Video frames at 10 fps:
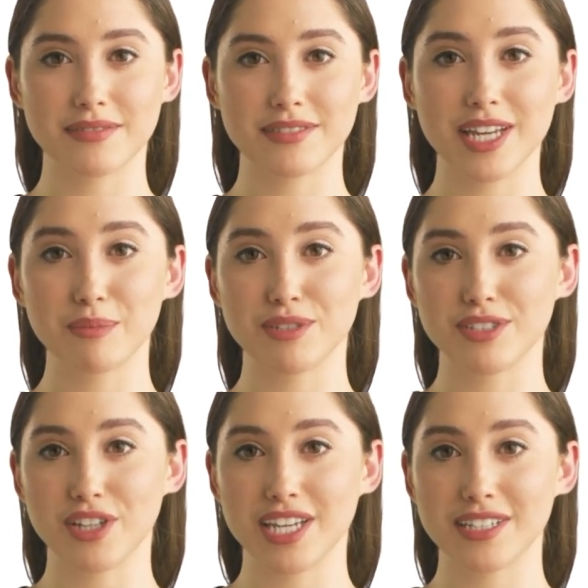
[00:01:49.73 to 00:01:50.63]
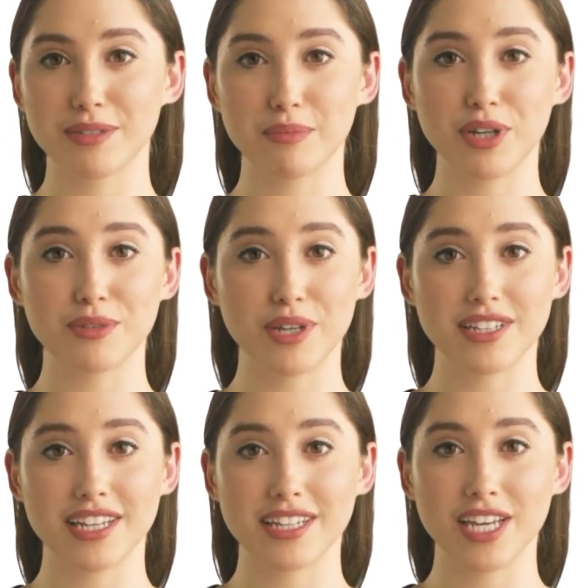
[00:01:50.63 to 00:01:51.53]
It was clean,
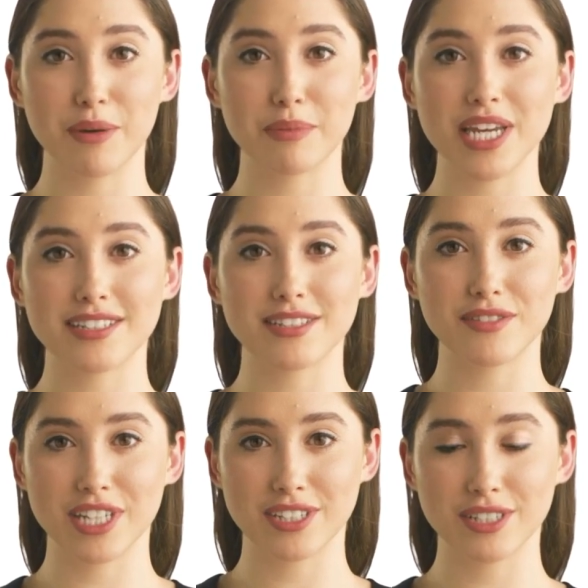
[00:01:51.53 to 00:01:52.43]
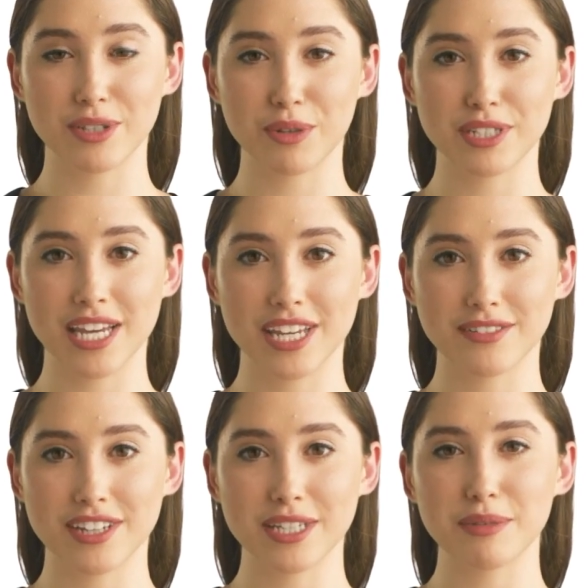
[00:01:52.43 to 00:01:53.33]
roadworthy, comprehensively insured, and
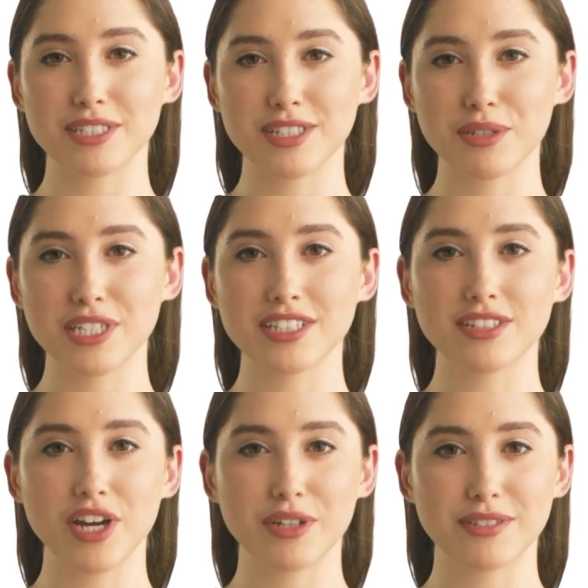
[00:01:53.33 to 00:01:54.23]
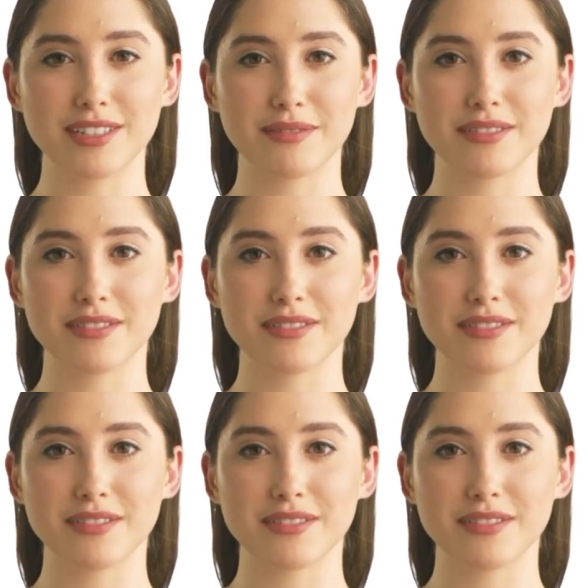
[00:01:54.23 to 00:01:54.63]
fitted with dual controls.